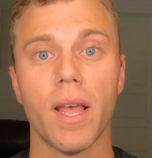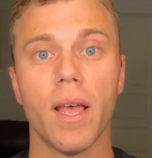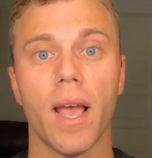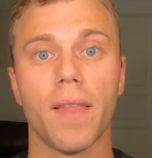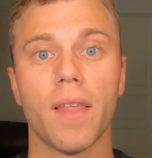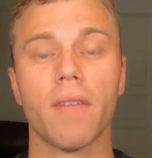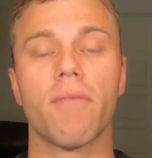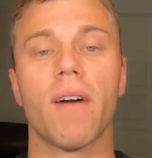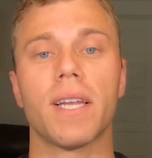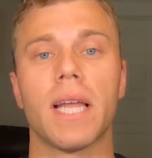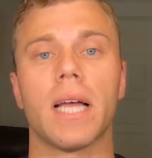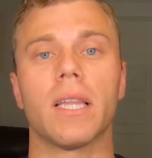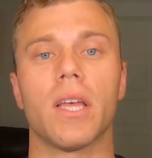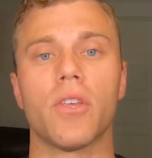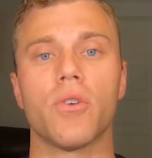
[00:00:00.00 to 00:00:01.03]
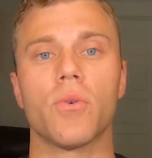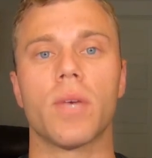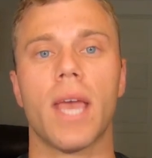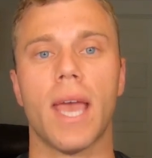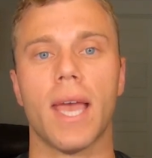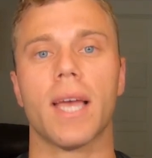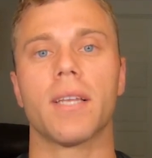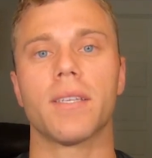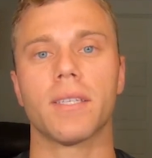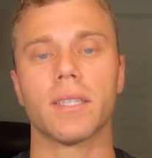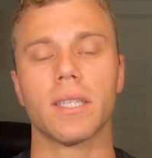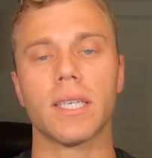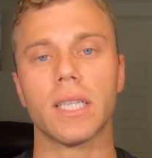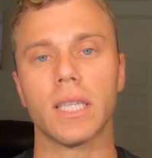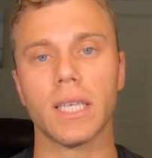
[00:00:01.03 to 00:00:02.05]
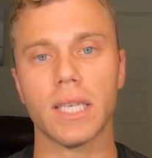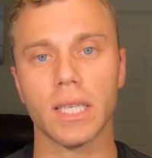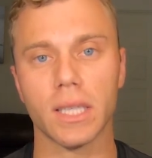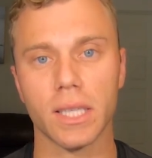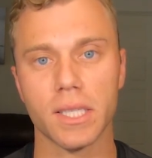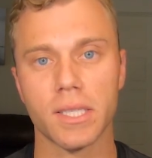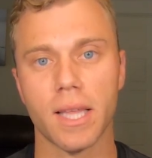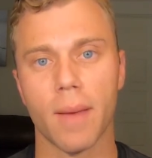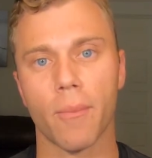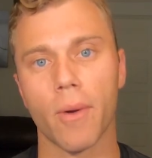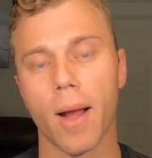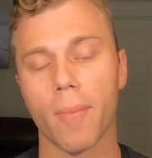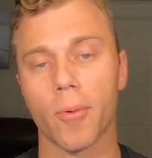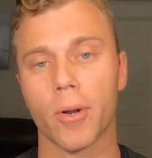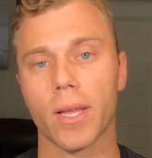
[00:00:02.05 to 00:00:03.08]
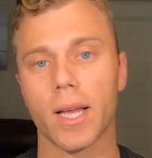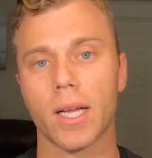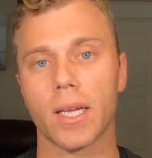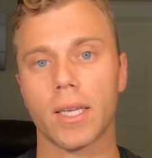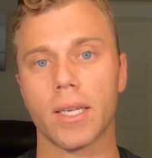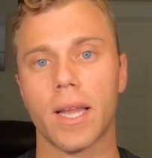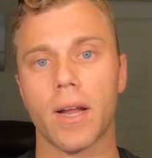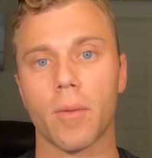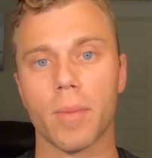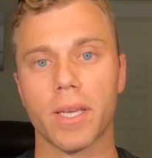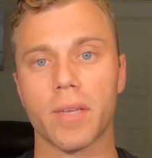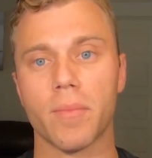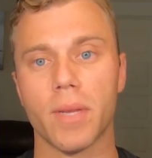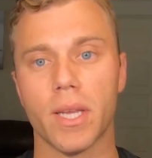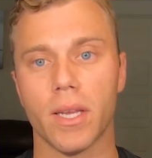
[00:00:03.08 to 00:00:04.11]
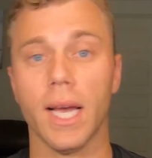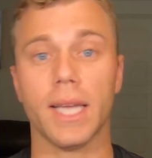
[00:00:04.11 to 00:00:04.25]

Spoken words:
and then find out that you can't legally list that property on Airbnb.